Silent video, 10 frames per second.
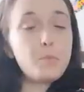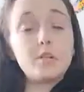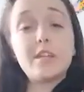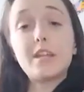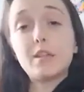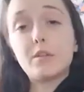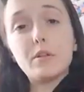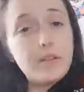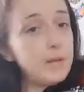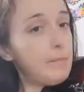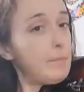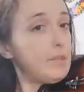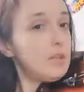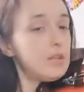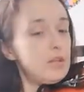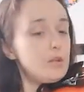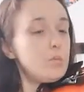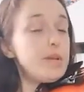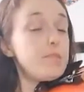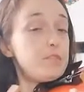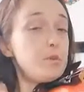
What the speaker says: particularly, we have